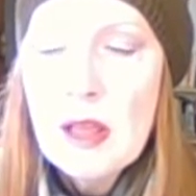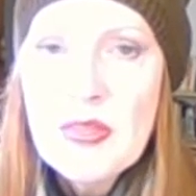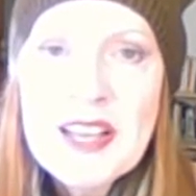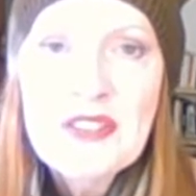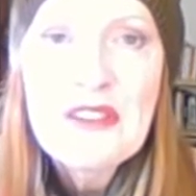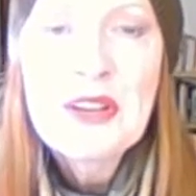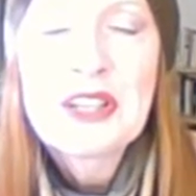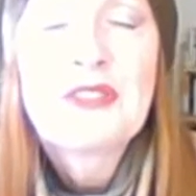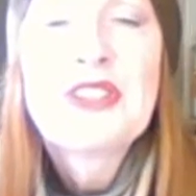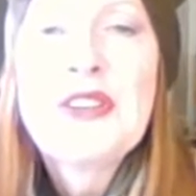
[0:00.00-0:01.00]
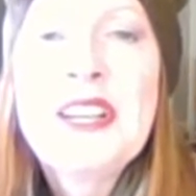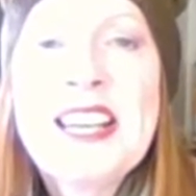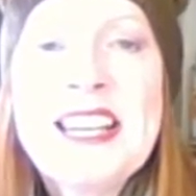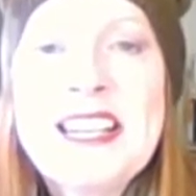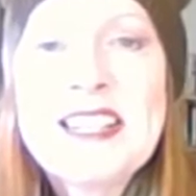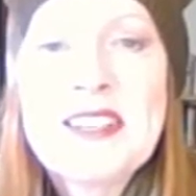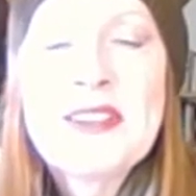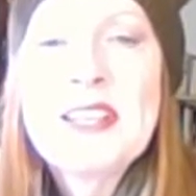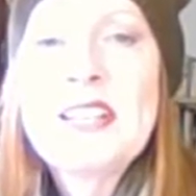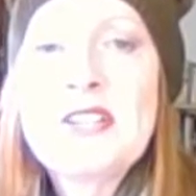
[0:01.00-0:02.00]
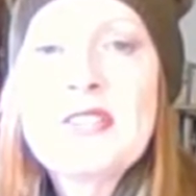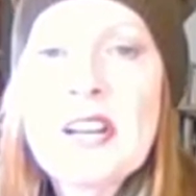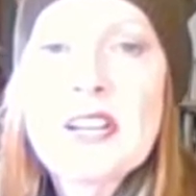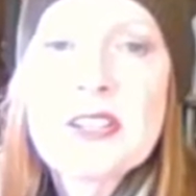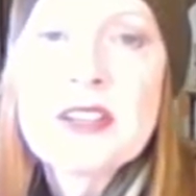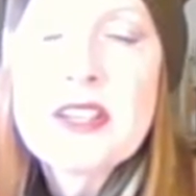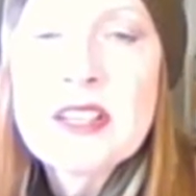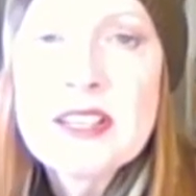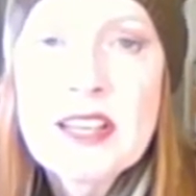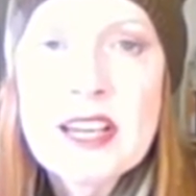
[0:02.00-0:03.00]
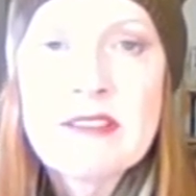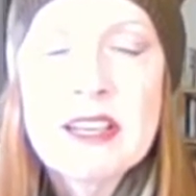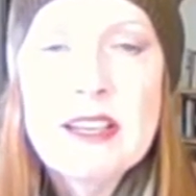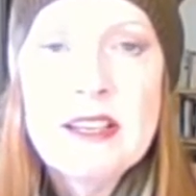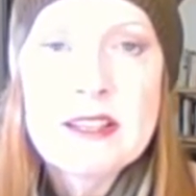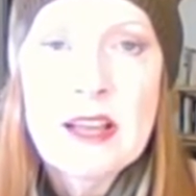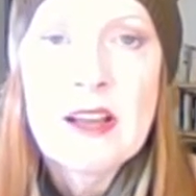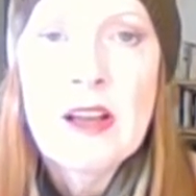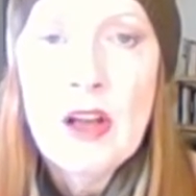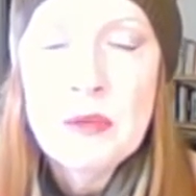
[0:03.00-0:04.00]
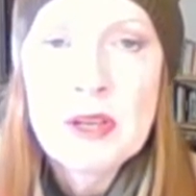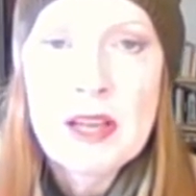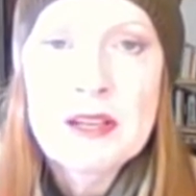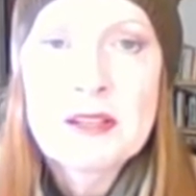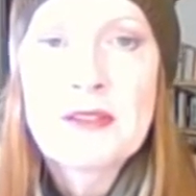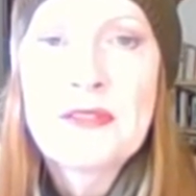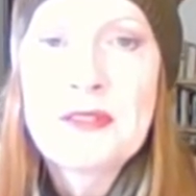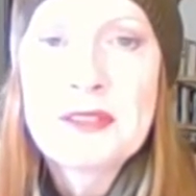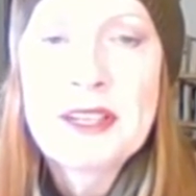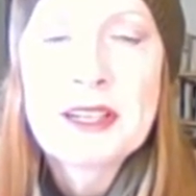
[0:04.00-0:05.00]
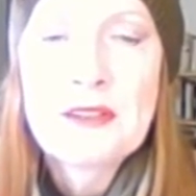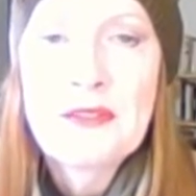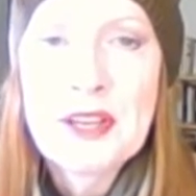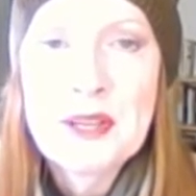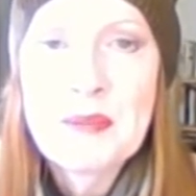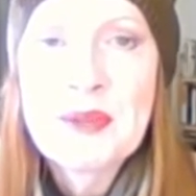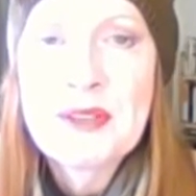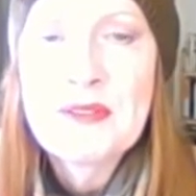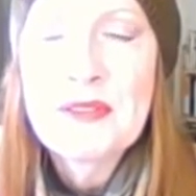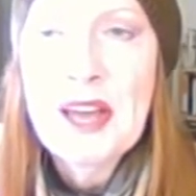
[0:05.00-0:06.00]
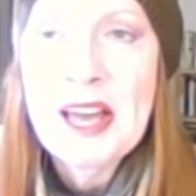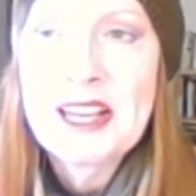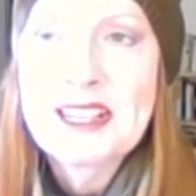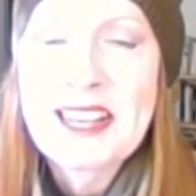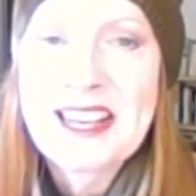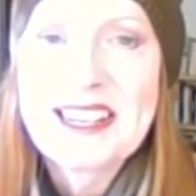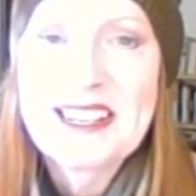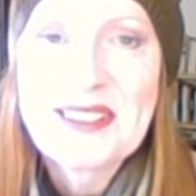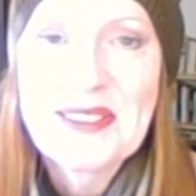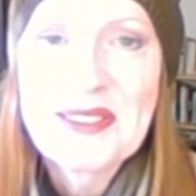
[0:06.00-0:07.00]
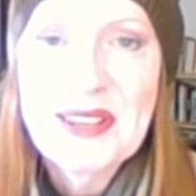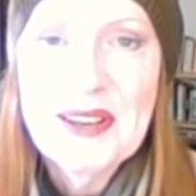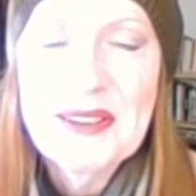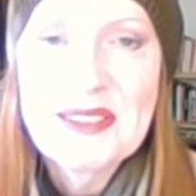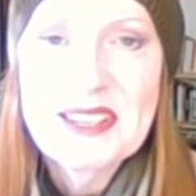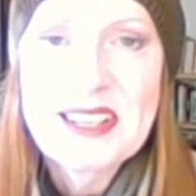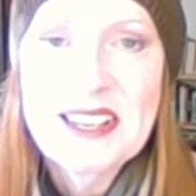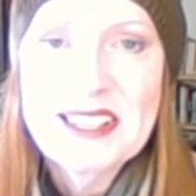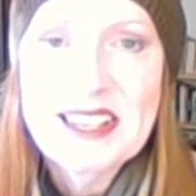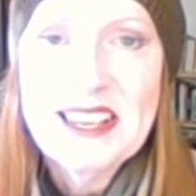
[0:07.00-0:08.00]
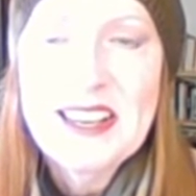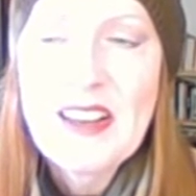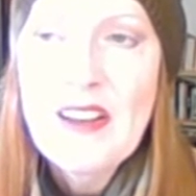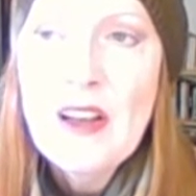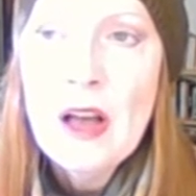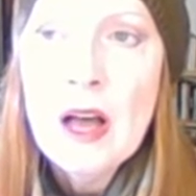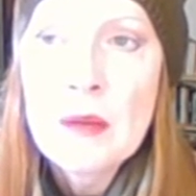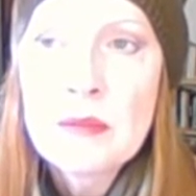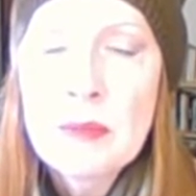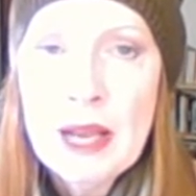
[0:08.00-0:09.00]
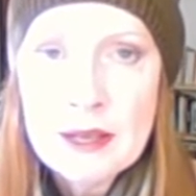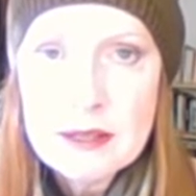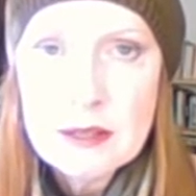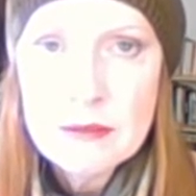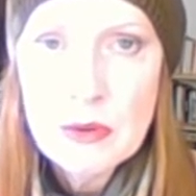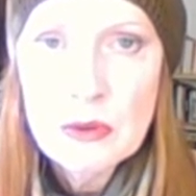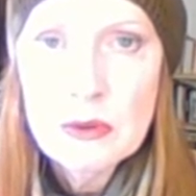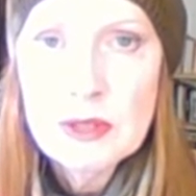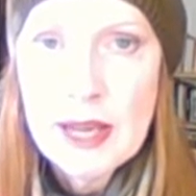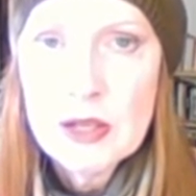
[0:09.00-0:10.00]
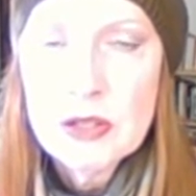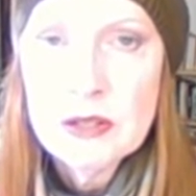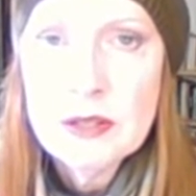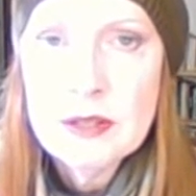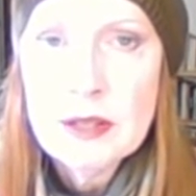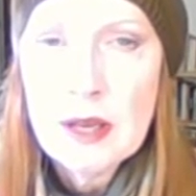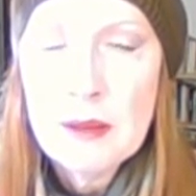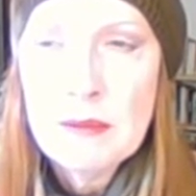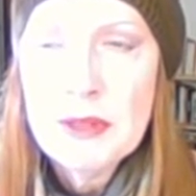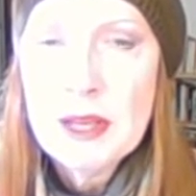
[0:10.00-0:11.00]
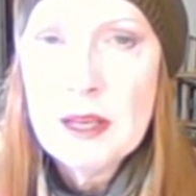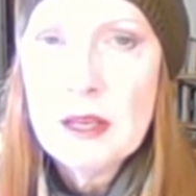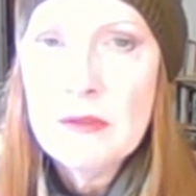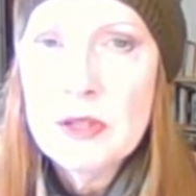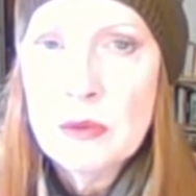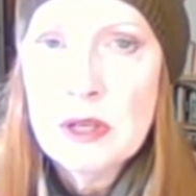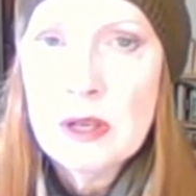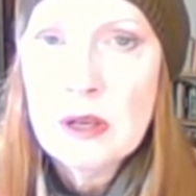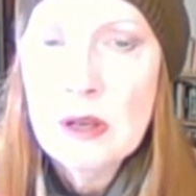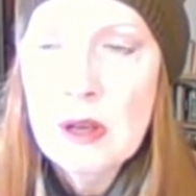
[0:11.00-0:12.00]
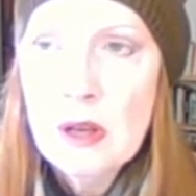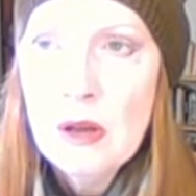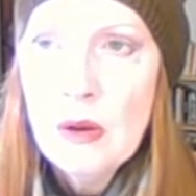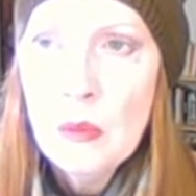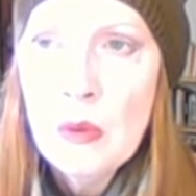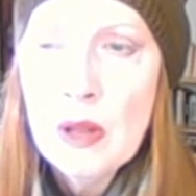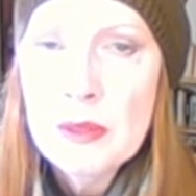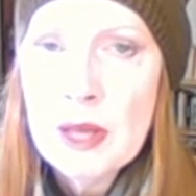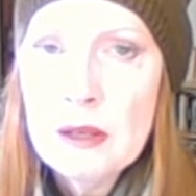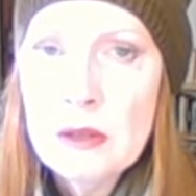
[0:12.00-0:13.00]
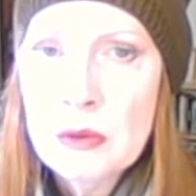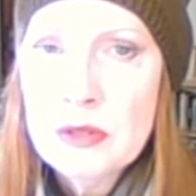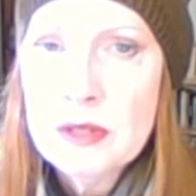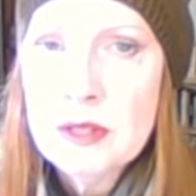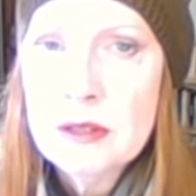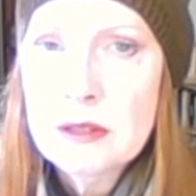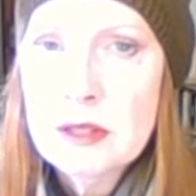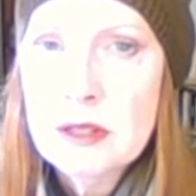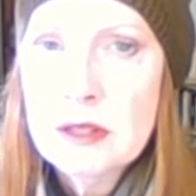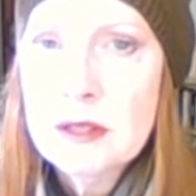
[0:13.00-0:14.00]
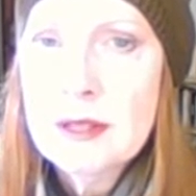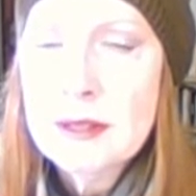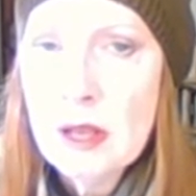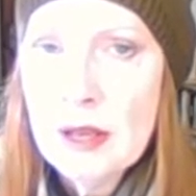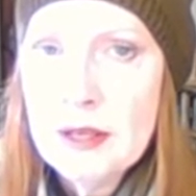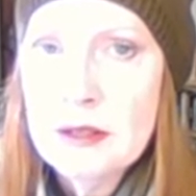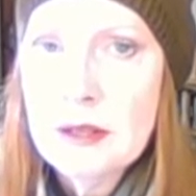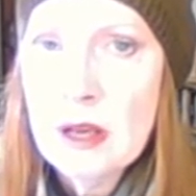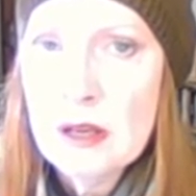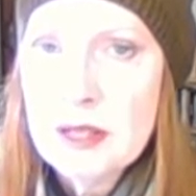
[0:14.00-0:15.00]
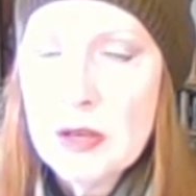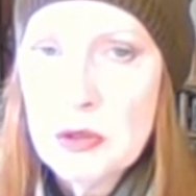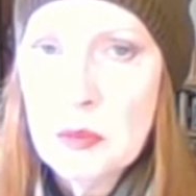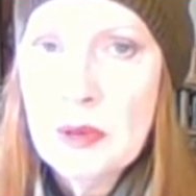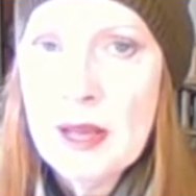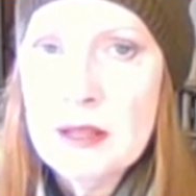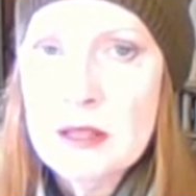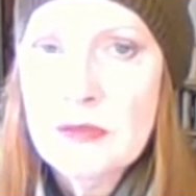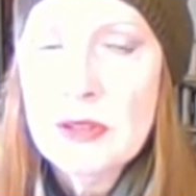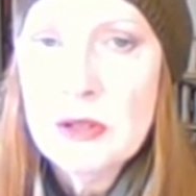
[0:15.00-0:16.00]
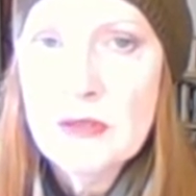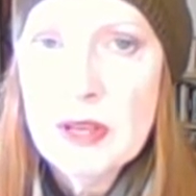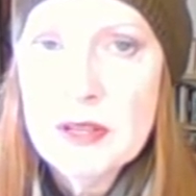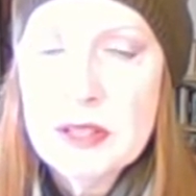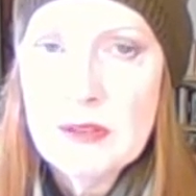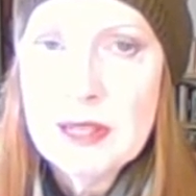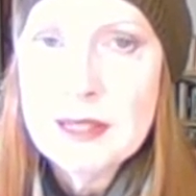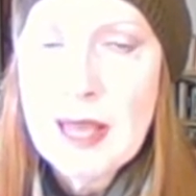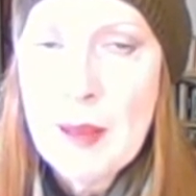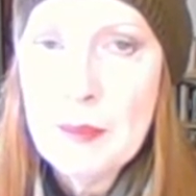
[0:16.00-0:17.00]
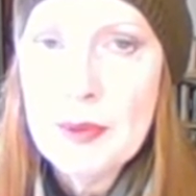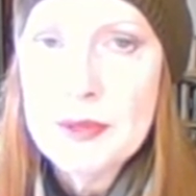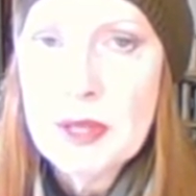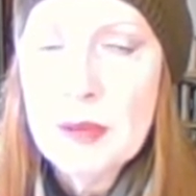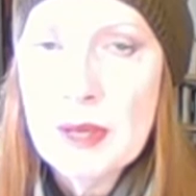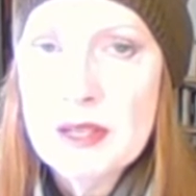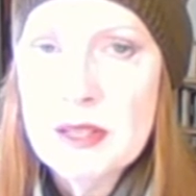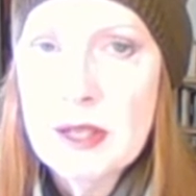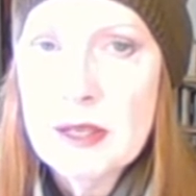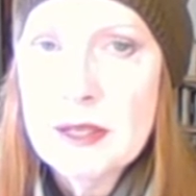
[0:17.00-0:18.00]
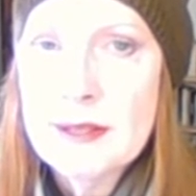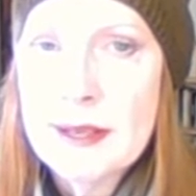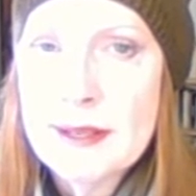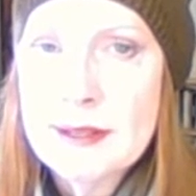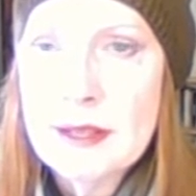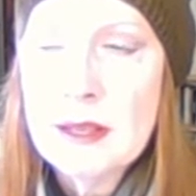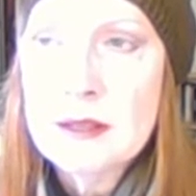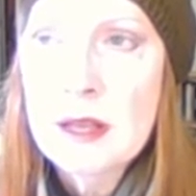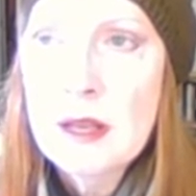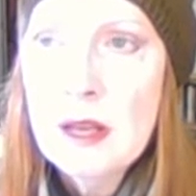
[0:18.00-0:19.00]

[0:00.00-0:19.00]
Thanks very much for tuning in to the introduction to the series. I hope you liked the little films of the hats and also the study. I'm planning some more lectures. I'm thinking of doing one that looks at the design and architectural plans for the University of Leeds campus going back to the 1960s.